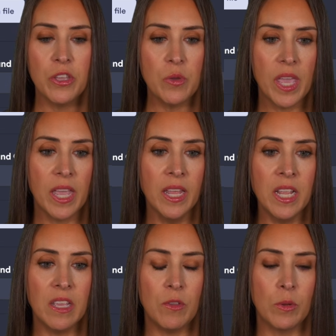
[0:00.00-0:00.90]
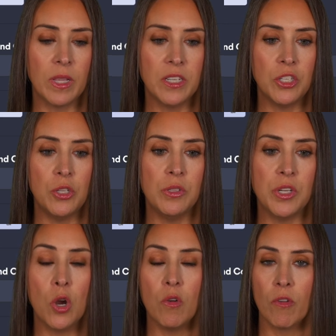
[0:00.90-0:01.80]
you can. If you would like to choose
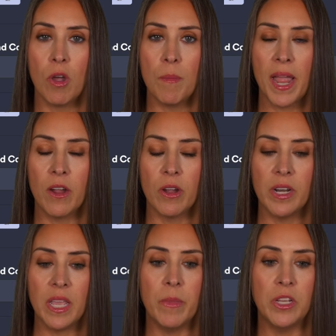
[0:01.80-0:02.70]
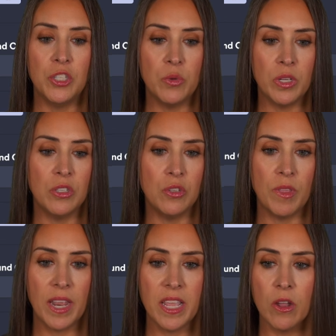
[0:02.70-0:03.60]
an overall background image, you can do
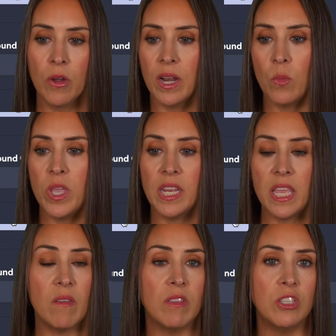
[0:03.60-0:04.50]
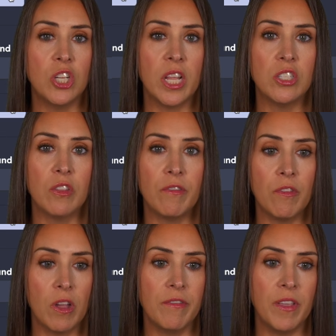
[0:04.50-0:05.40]
that here. And we can even change the
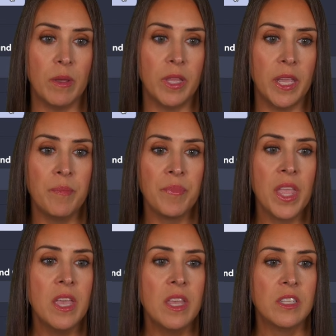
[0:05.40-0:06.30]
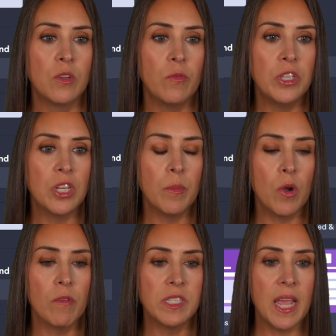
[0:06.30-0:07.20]
font family. So if we jump
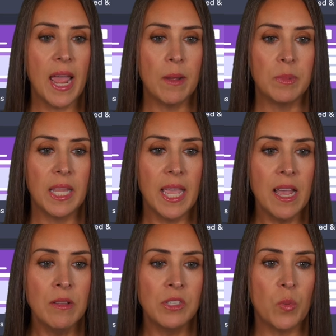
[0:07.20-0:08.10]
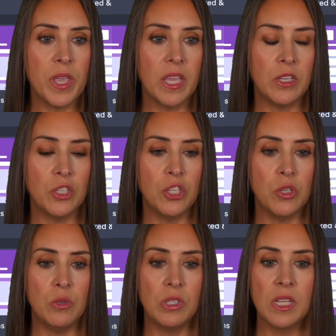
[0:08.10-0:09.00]
over to app layouts, we can
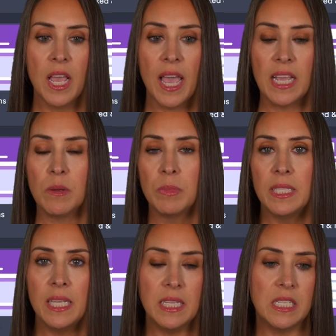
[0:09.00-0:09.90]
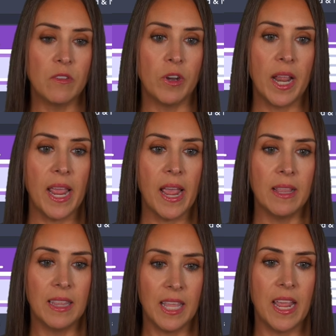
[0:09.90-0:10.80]
choose a completely different
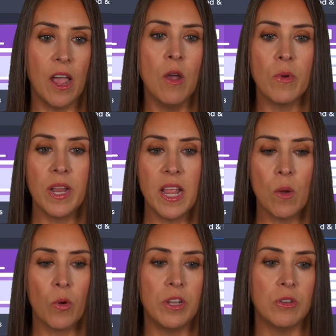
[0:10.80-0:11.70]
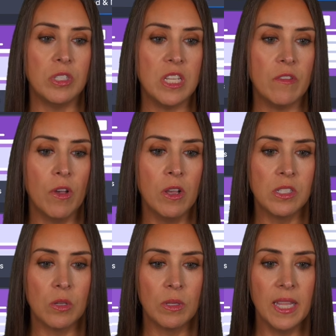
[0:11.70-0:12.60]
layout. Right now we're under default.
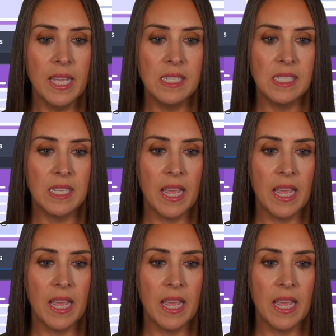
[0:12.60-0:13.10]
So let's